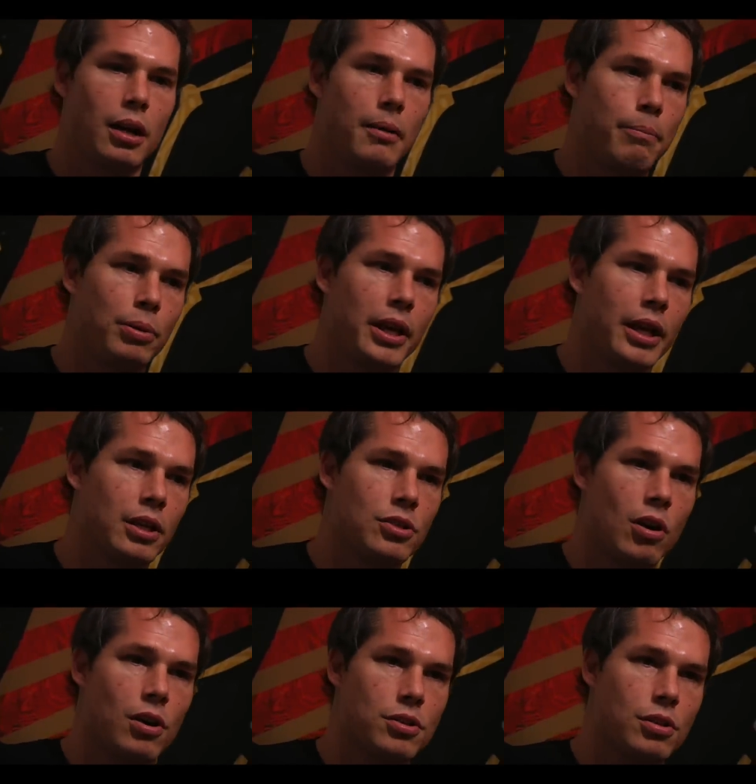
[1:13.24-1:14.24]
play a
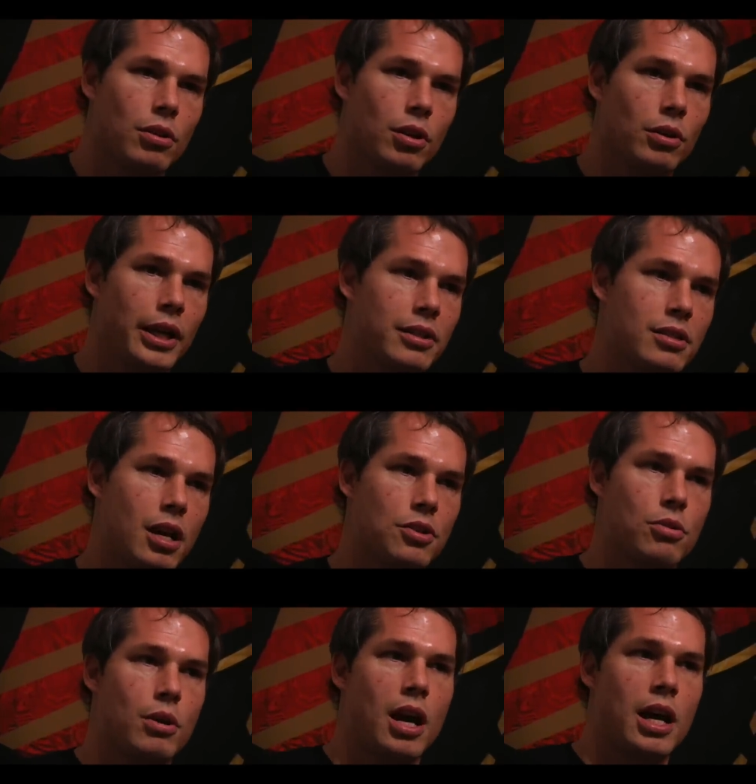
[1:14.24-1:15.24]
guitar solo like
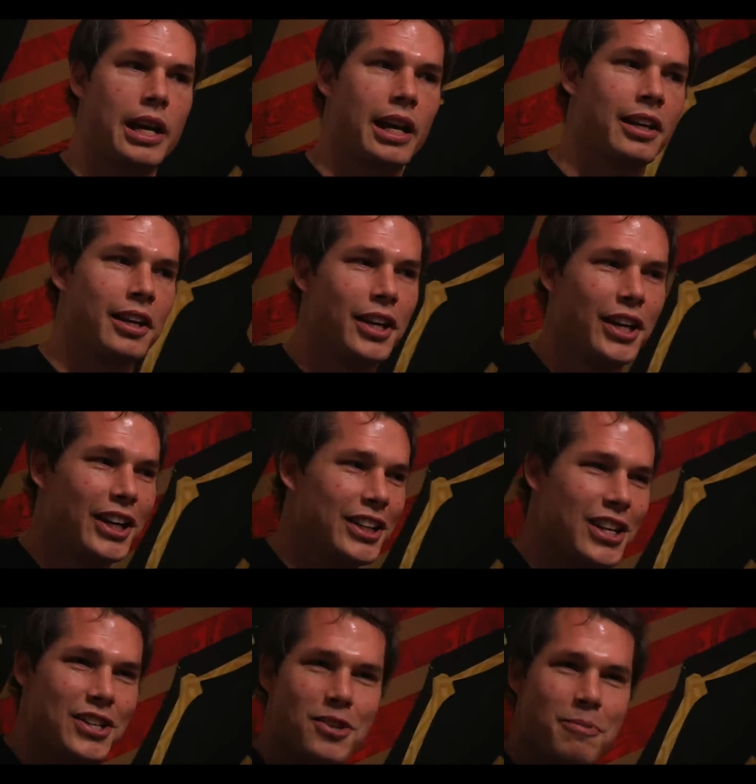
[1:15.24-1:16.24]
Satriani
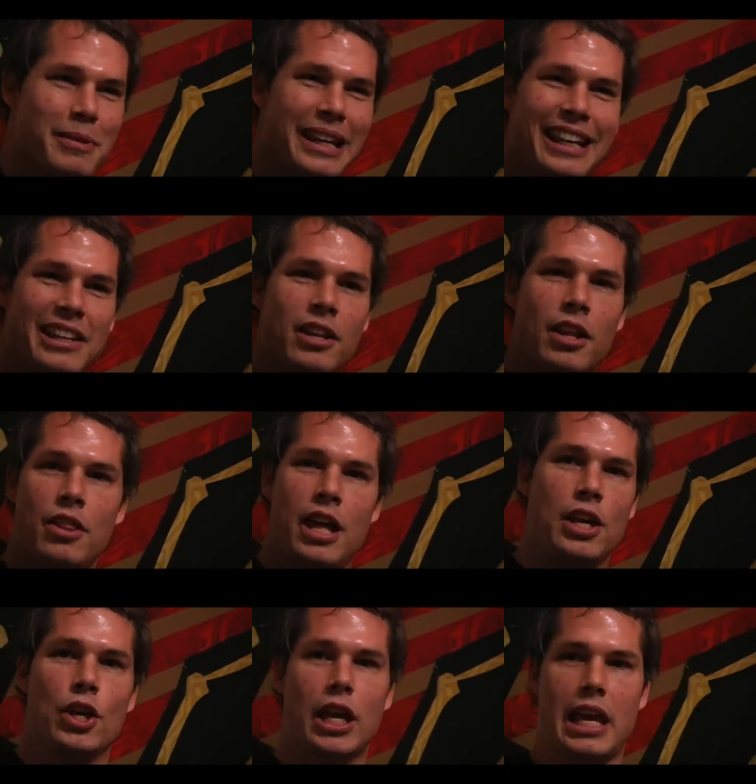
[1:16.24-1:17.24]
doesn't mean
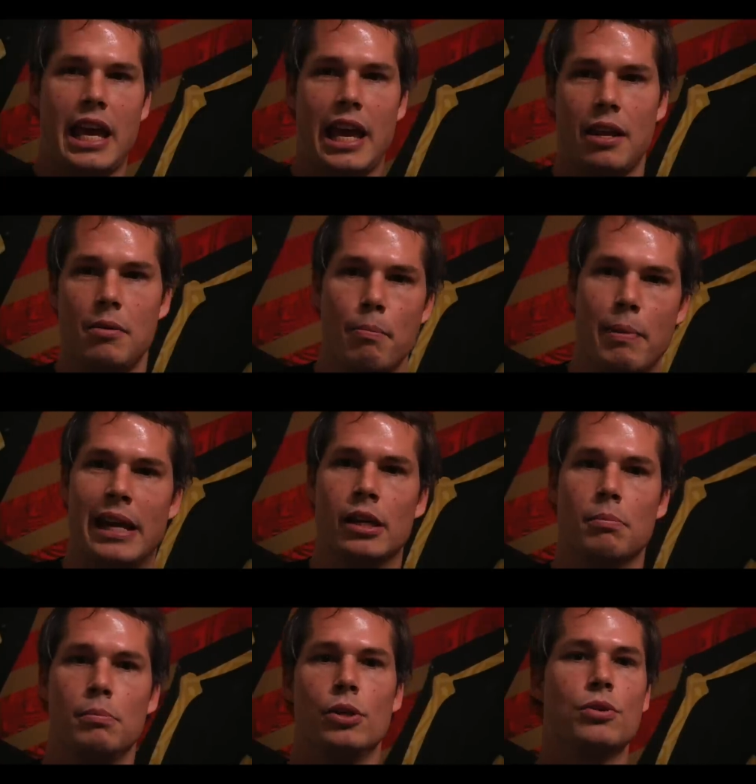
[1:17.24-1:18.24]
that you can't make
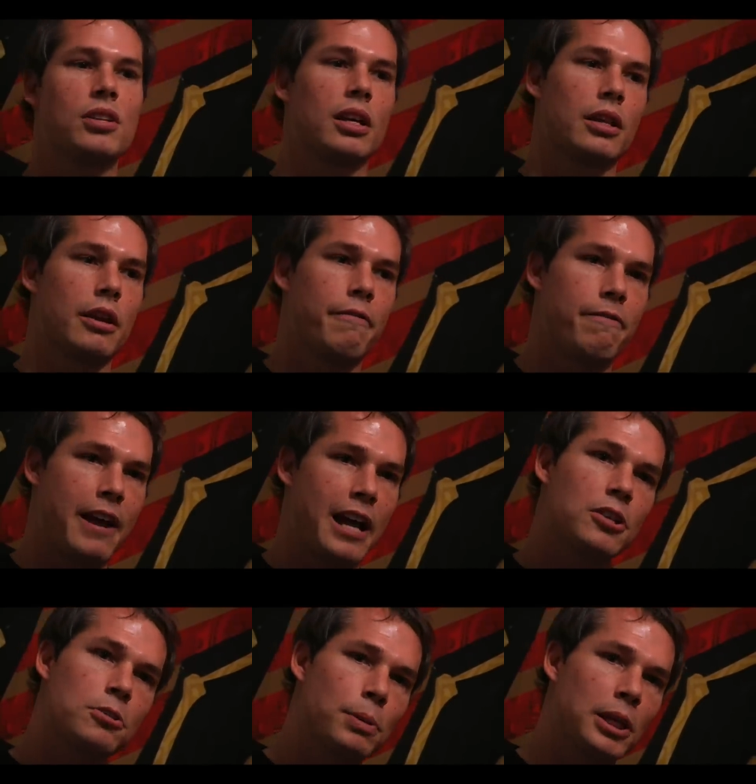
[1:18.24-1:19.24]
music that
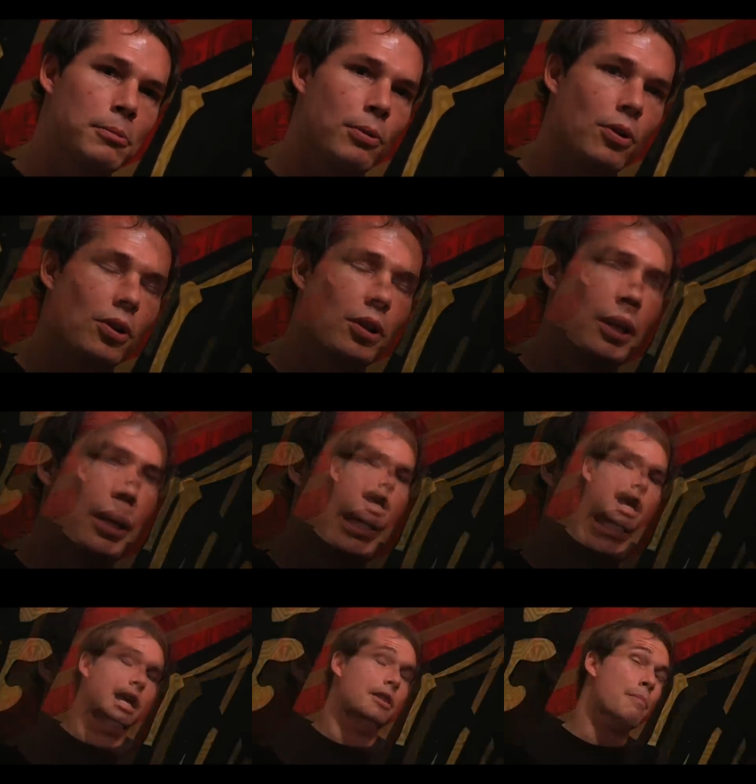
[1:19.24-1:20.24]
affects people.
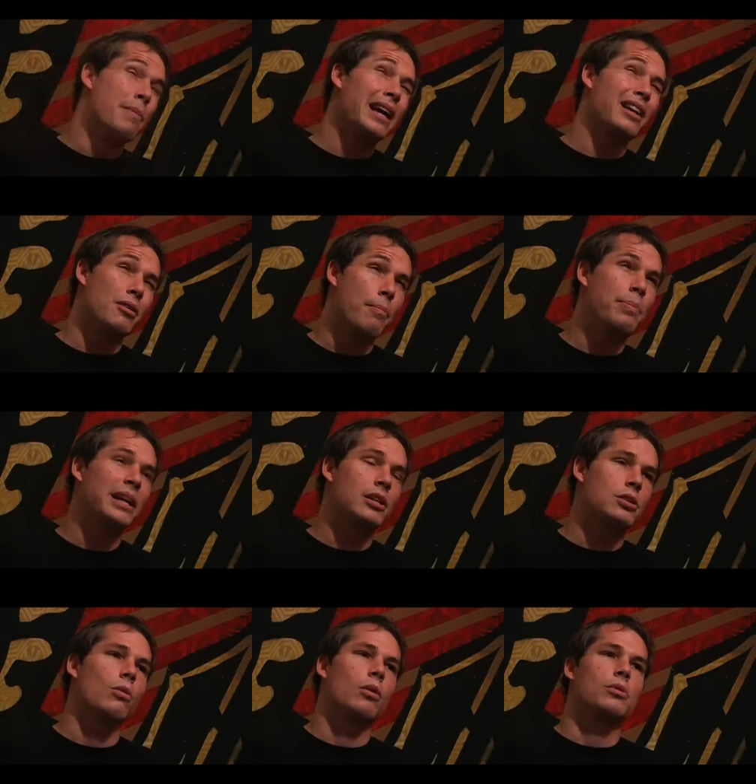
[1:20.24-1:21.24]
And the
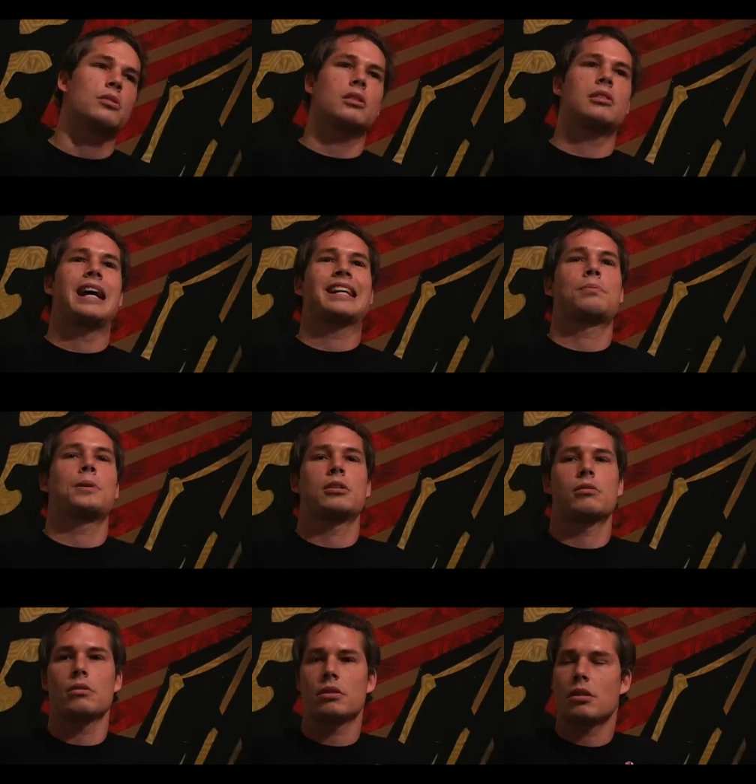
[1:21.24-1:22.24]
biggest one was the Sex
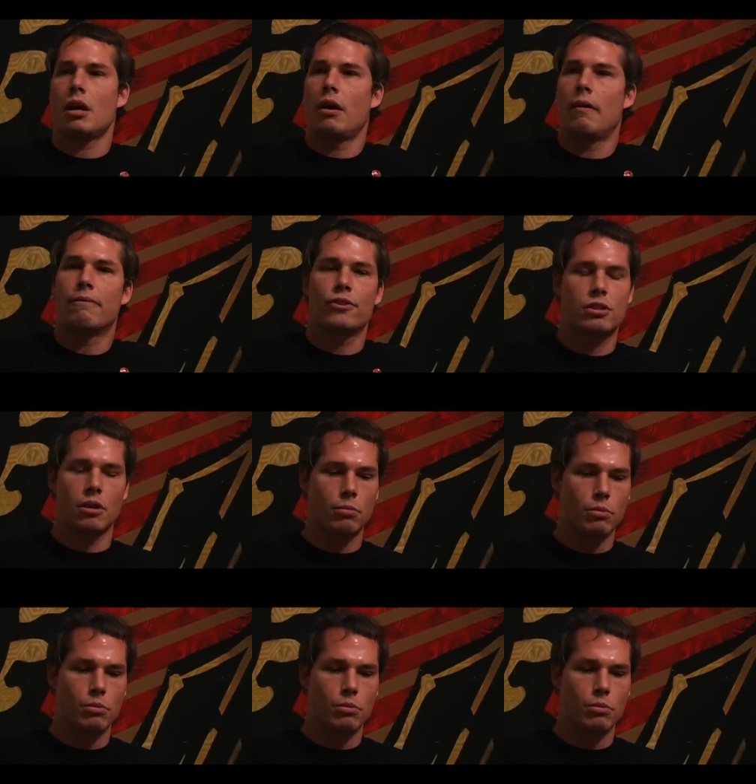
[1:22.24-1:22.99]
Pistols. For some